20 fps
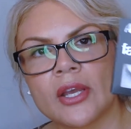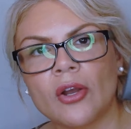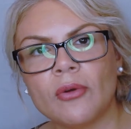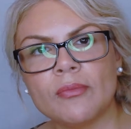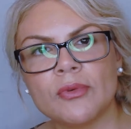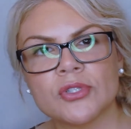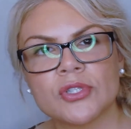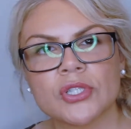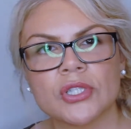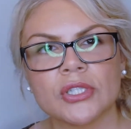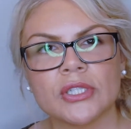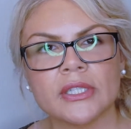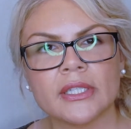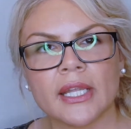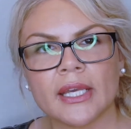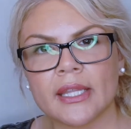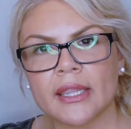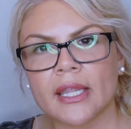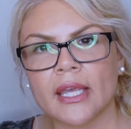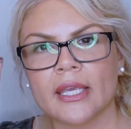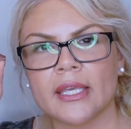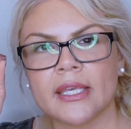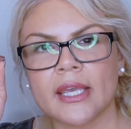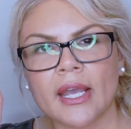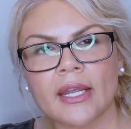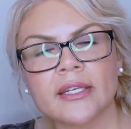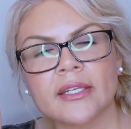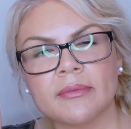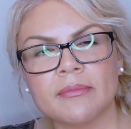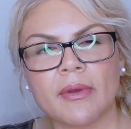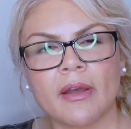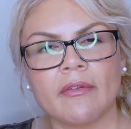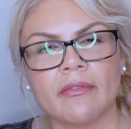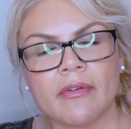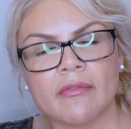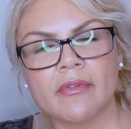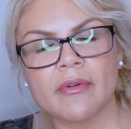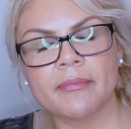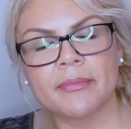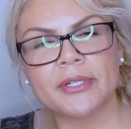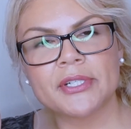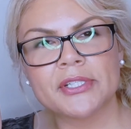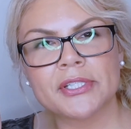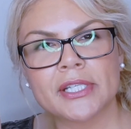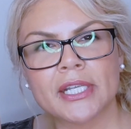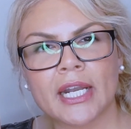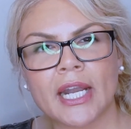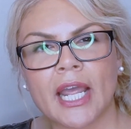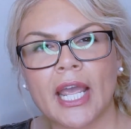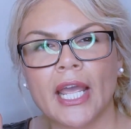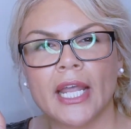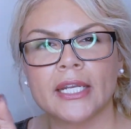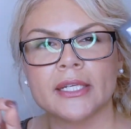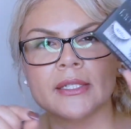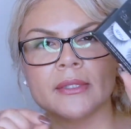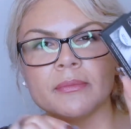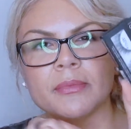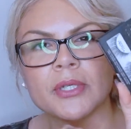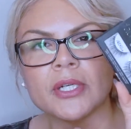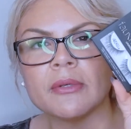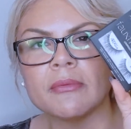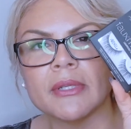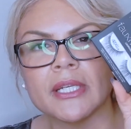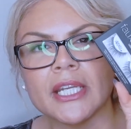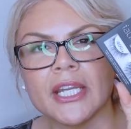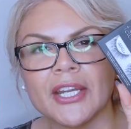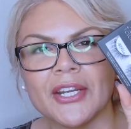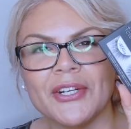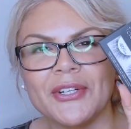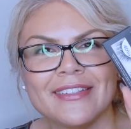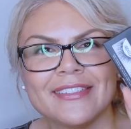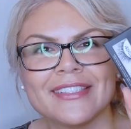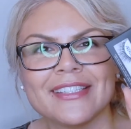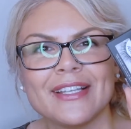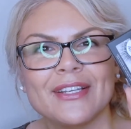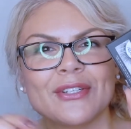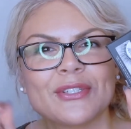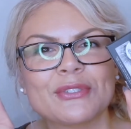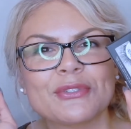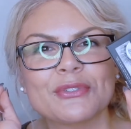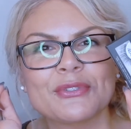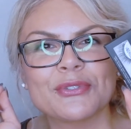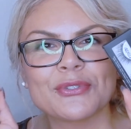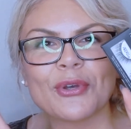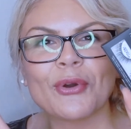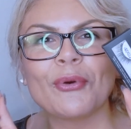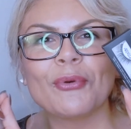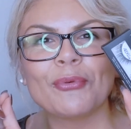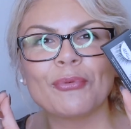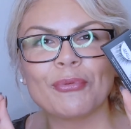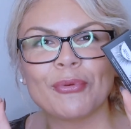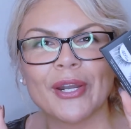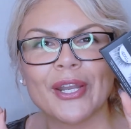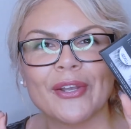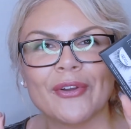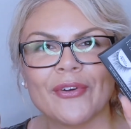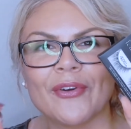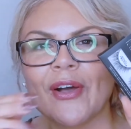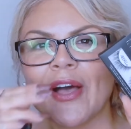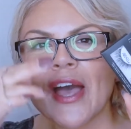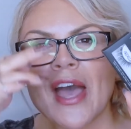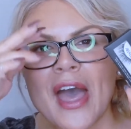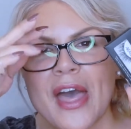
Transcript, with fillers: they almost look like they yanked them off of a person and put them in here. They look so real.